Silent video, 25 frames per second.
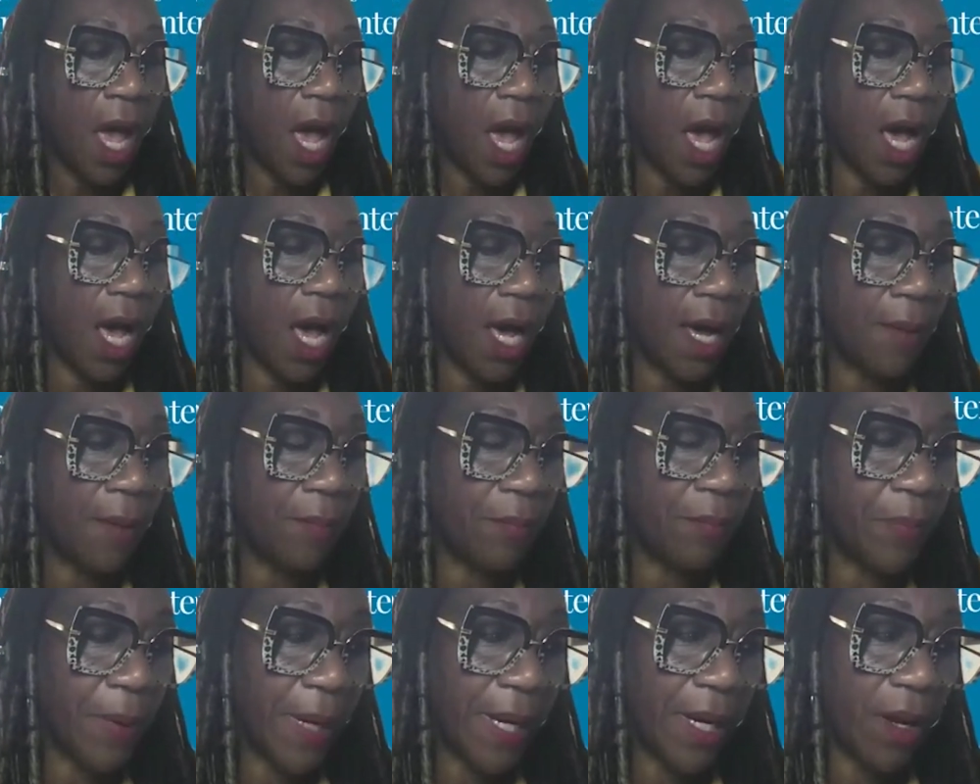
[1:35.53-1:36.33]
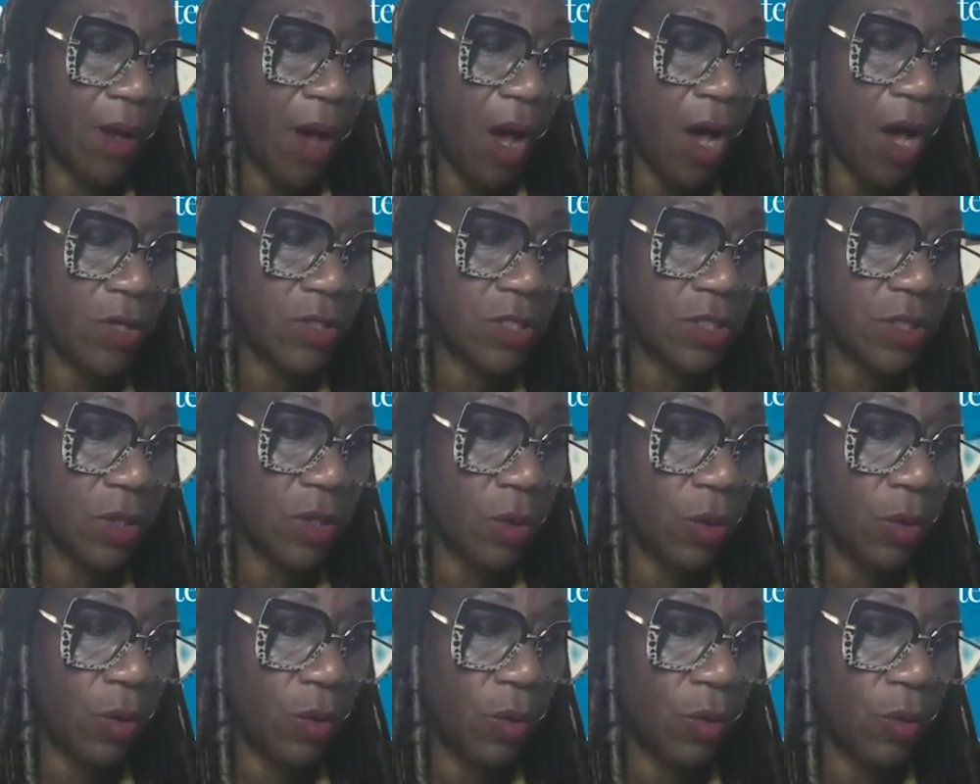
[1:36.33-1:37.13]
But
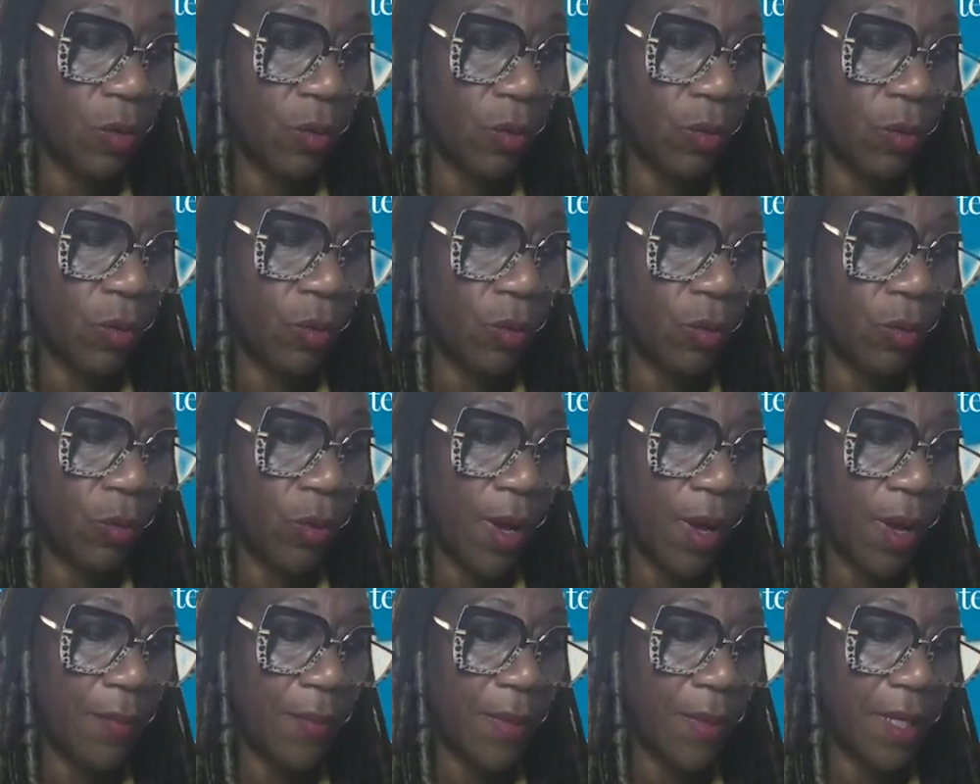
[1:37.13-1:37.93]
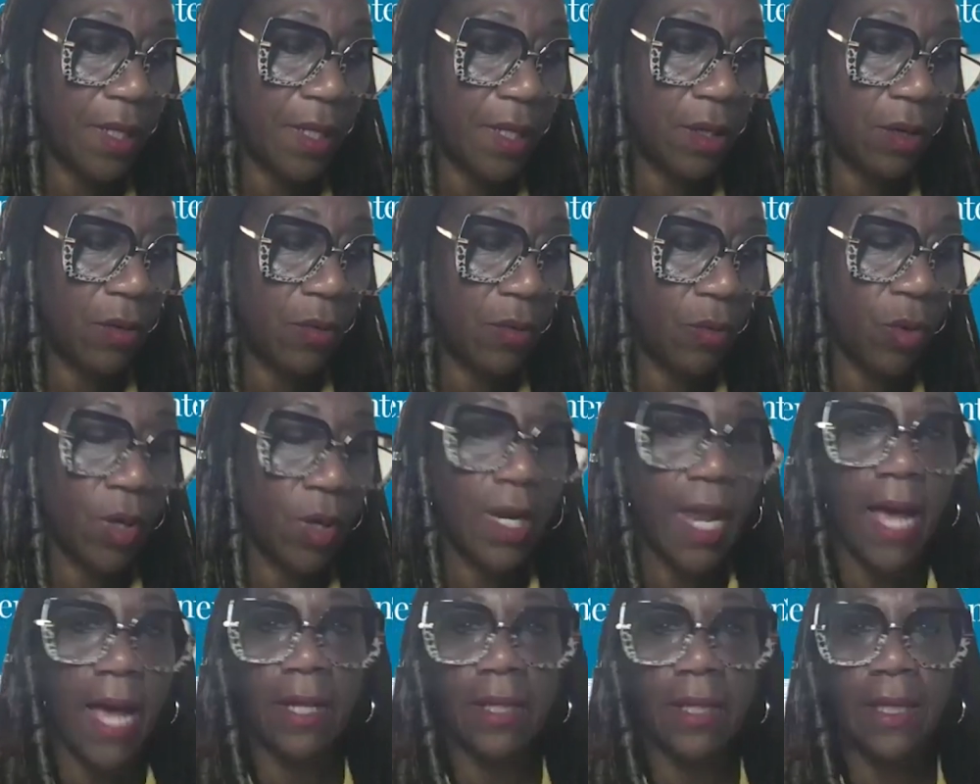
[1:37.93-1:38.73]
also women were
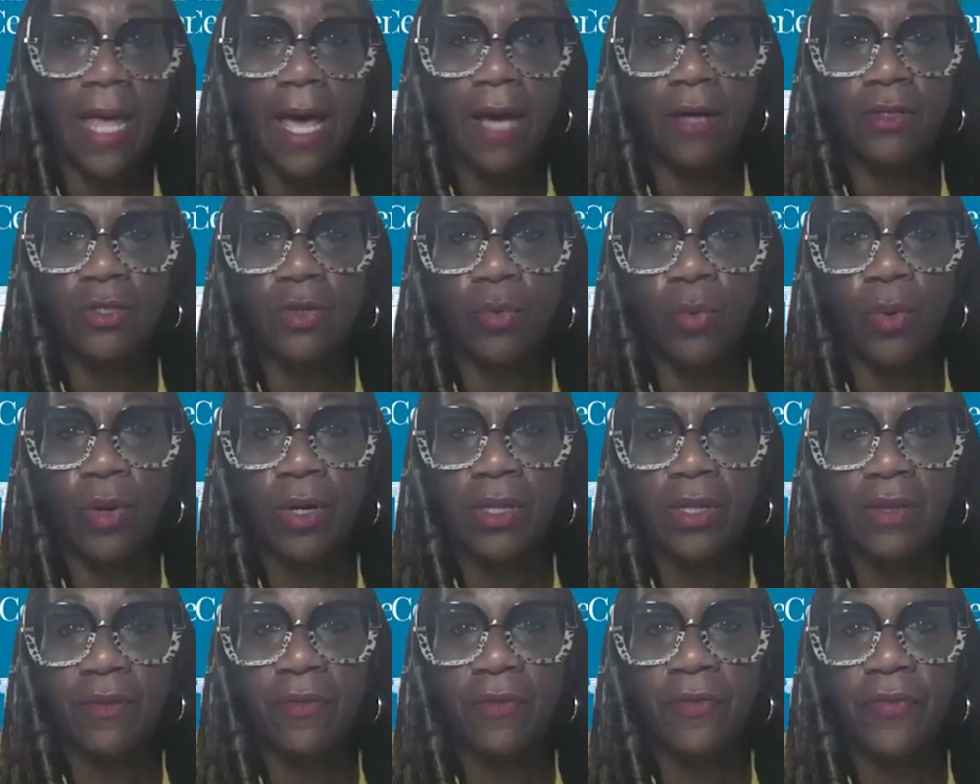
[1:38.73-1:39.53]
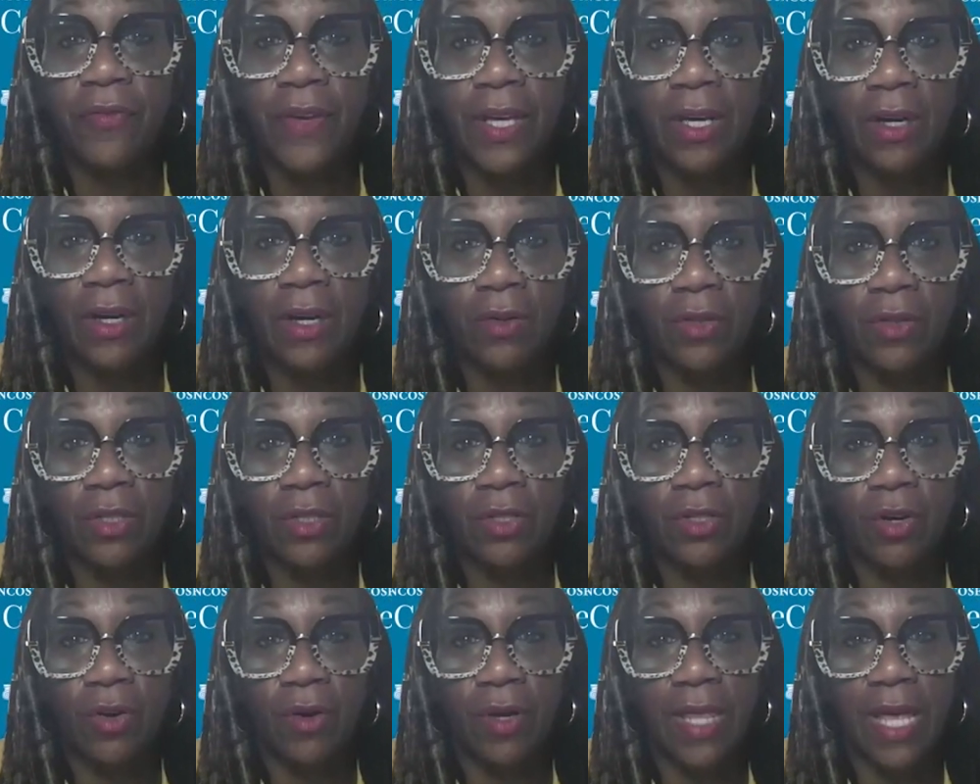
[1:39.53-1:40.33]
not allowed to work the field
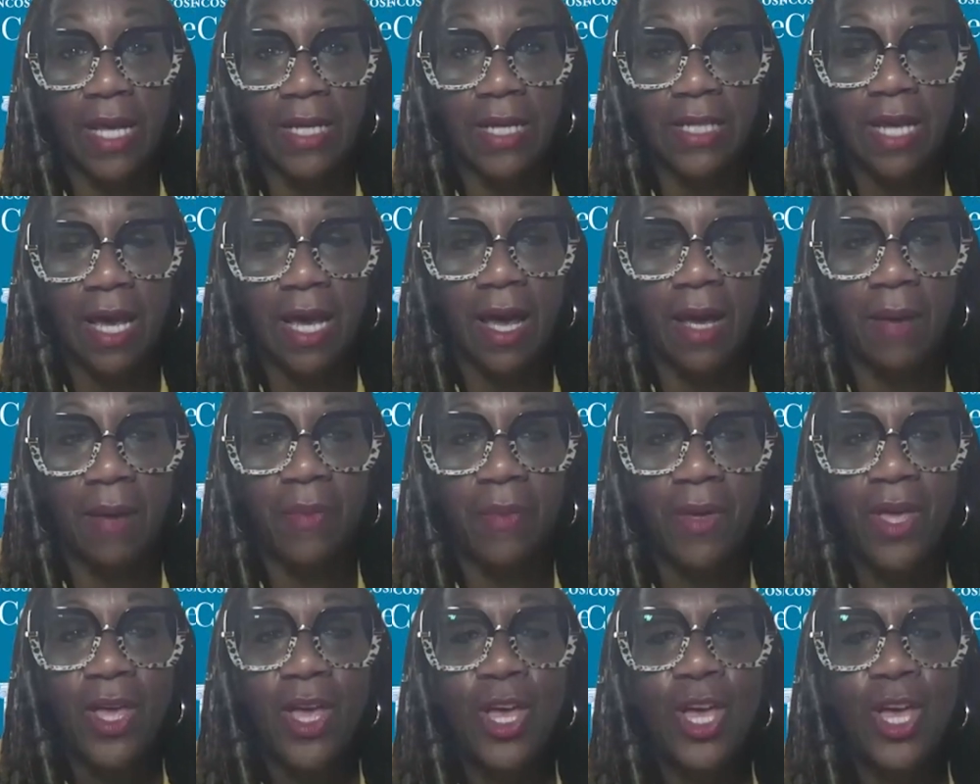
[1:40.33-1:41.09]
during that time.